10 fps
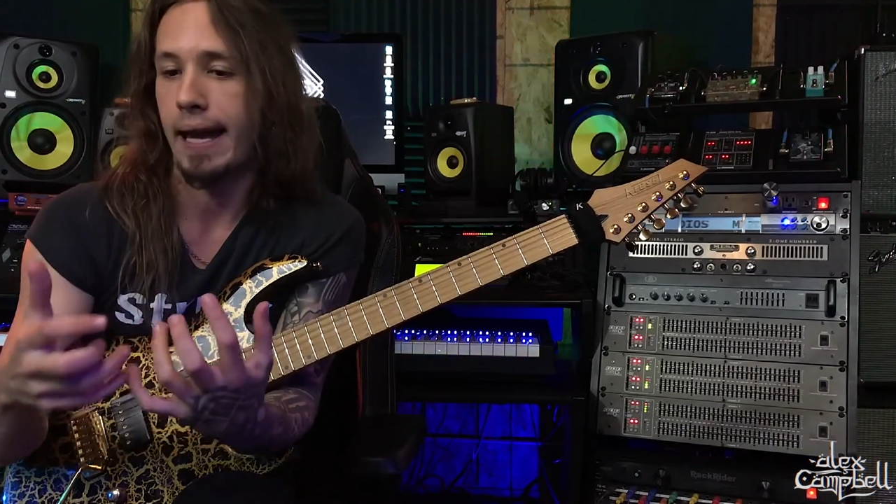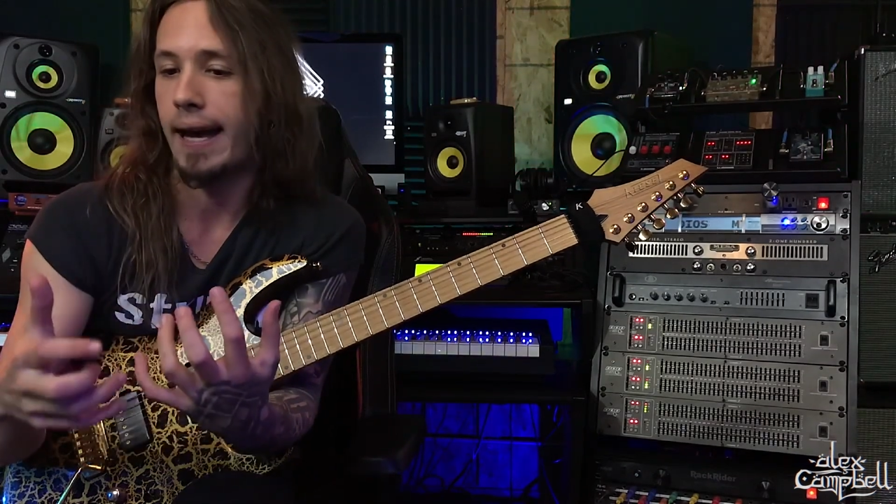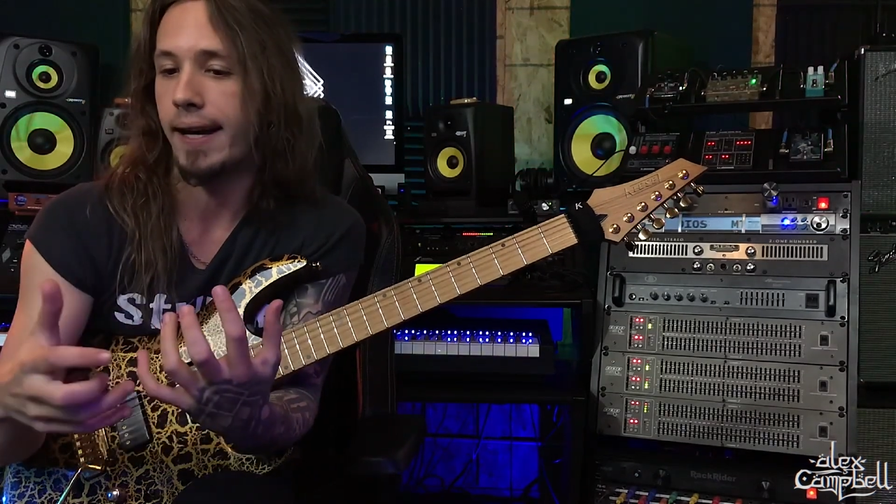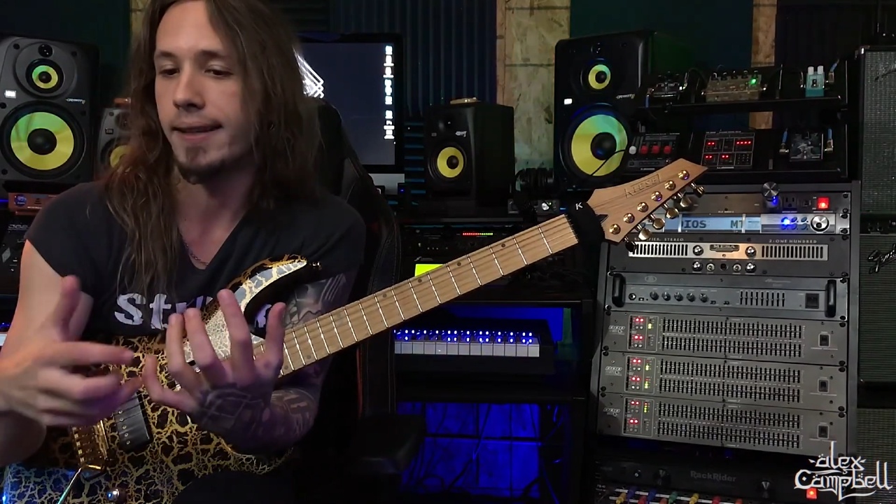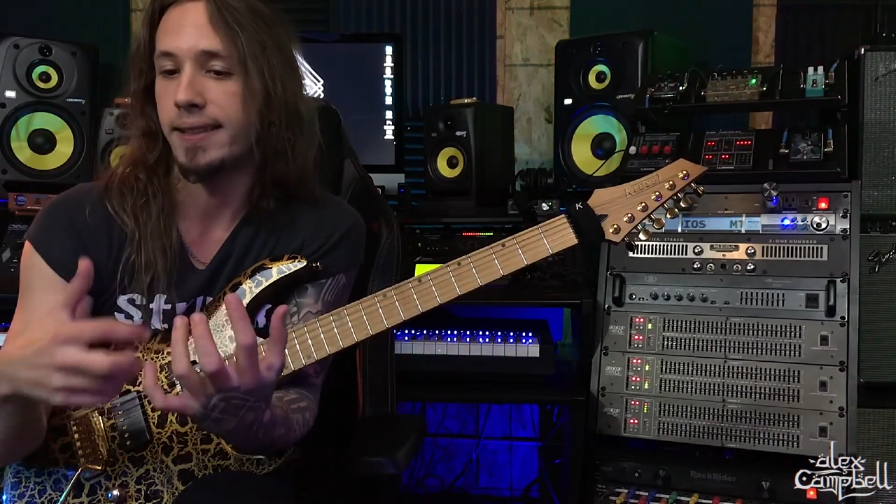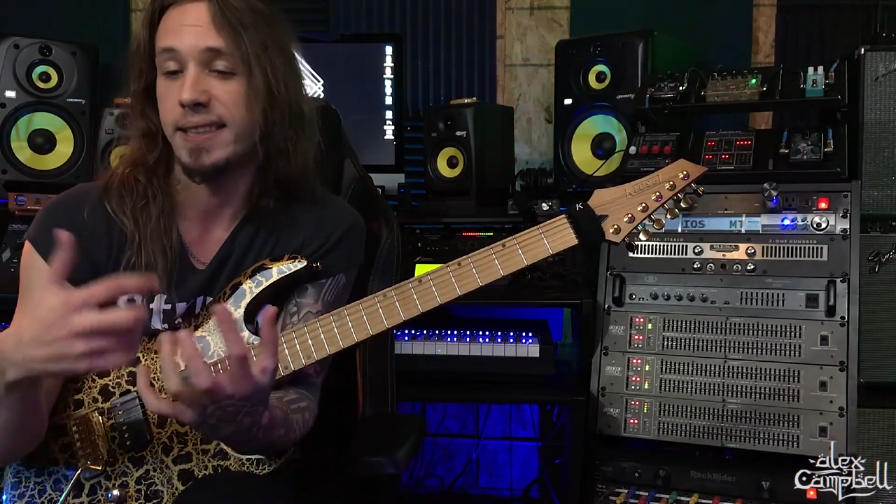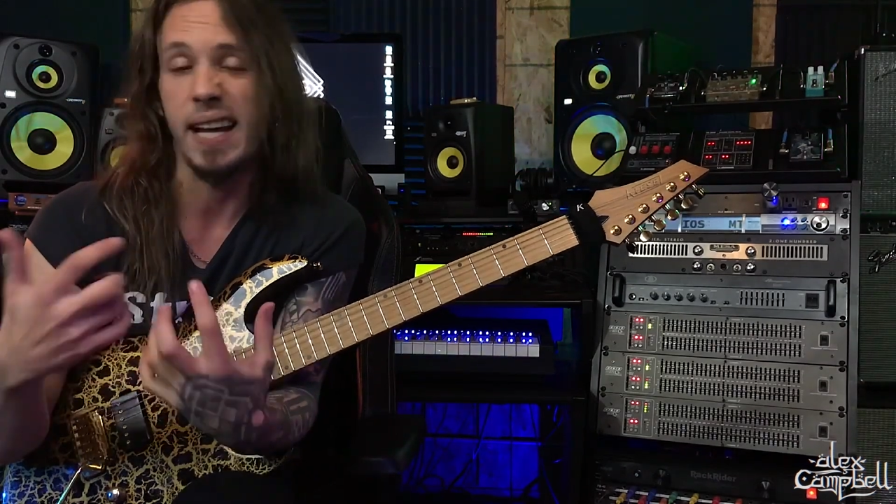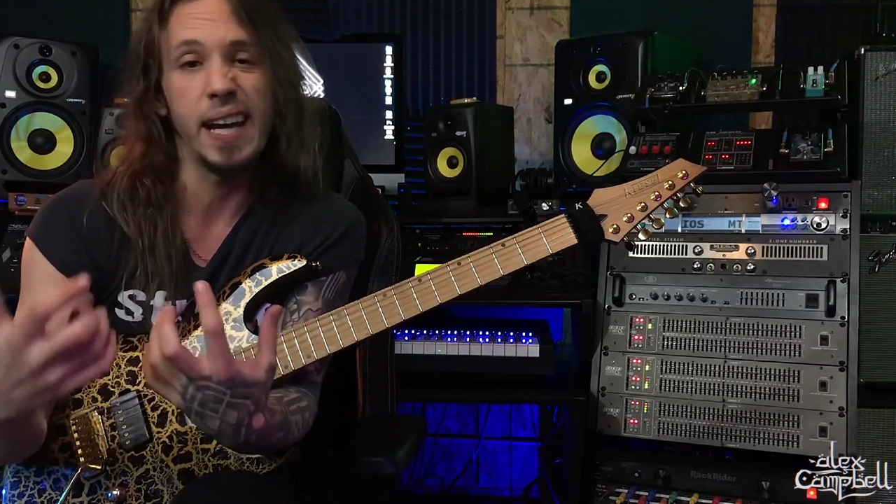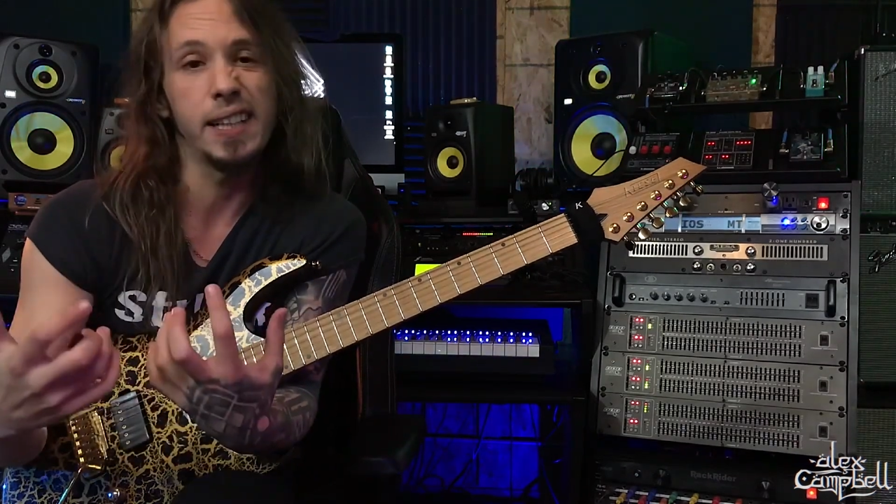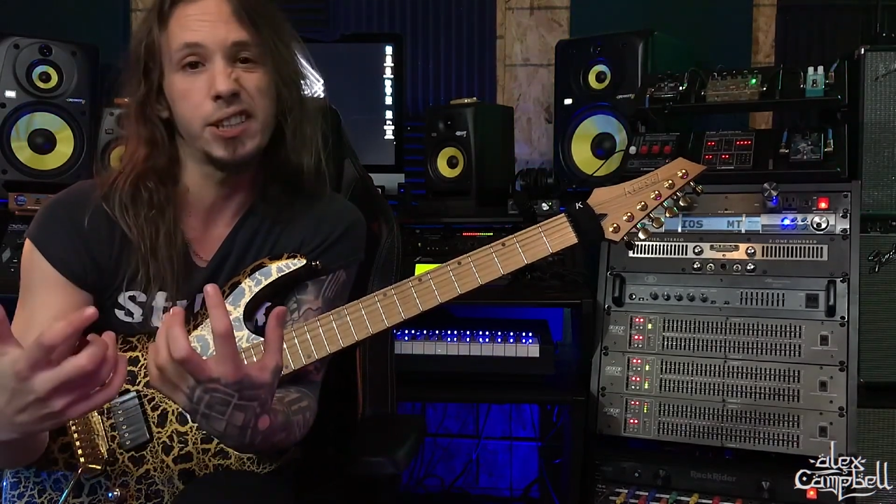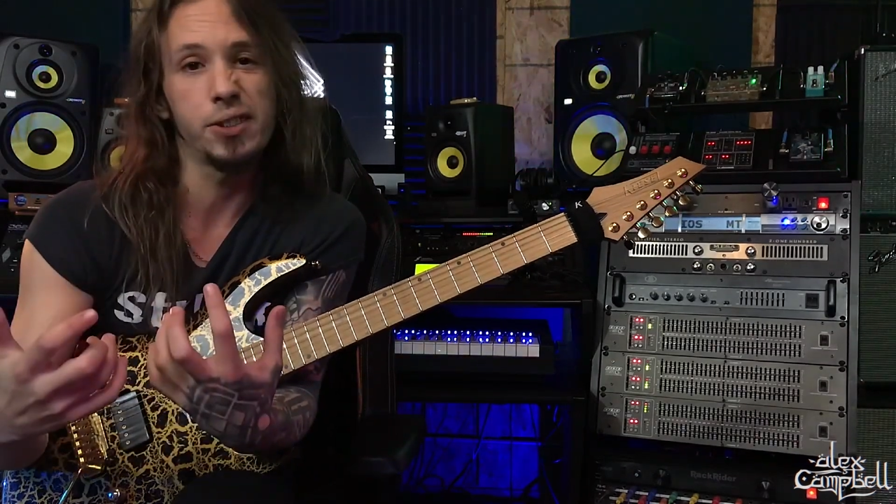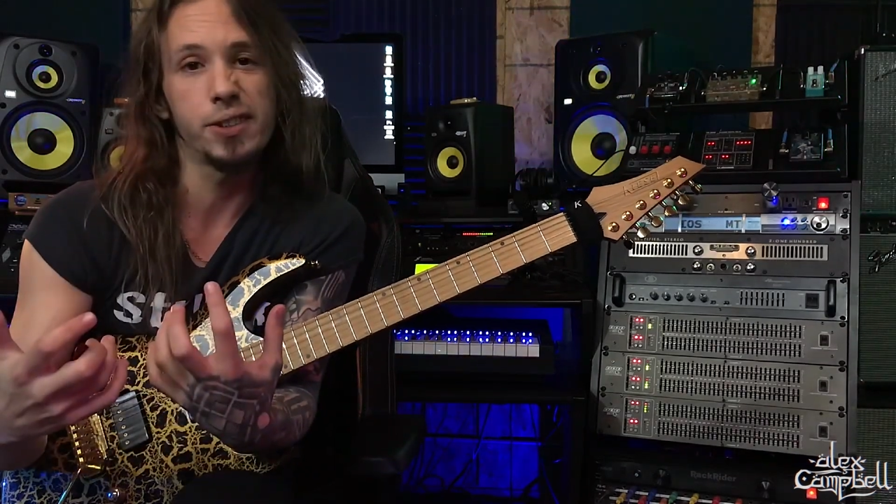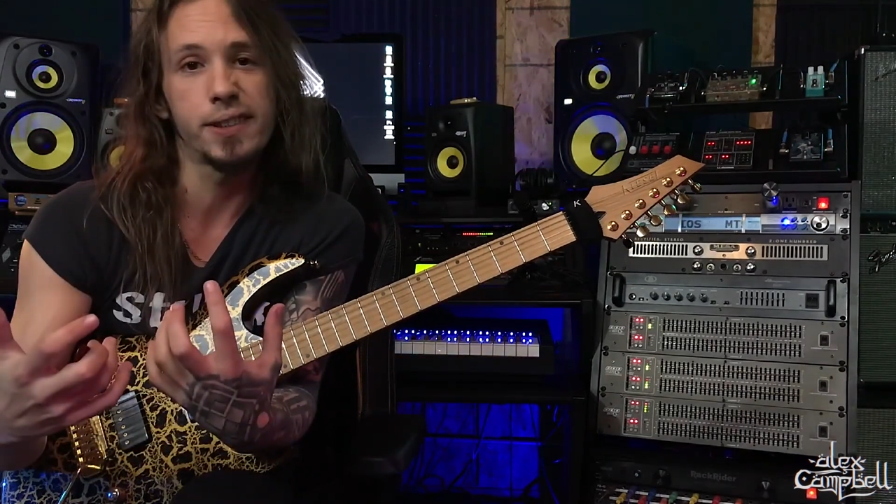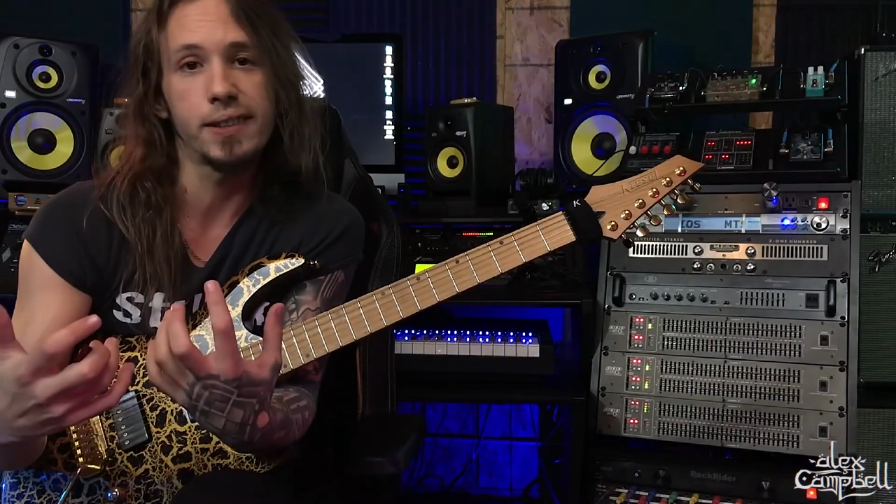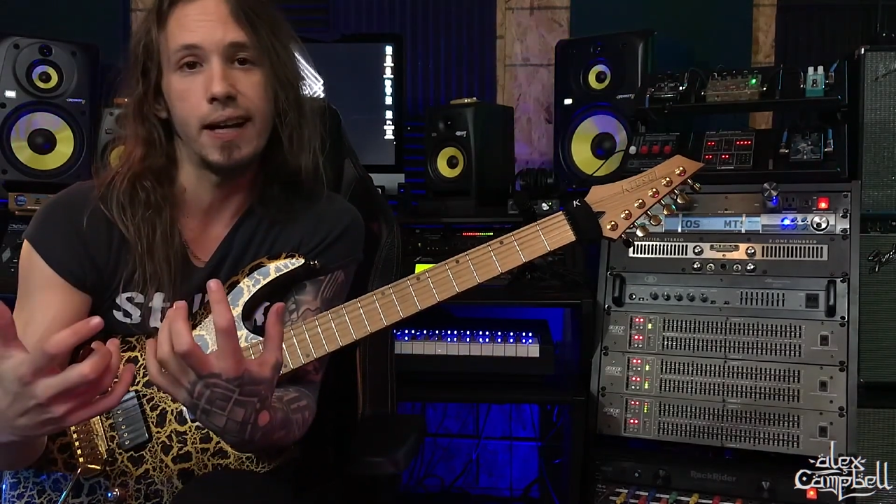has 10 etudes,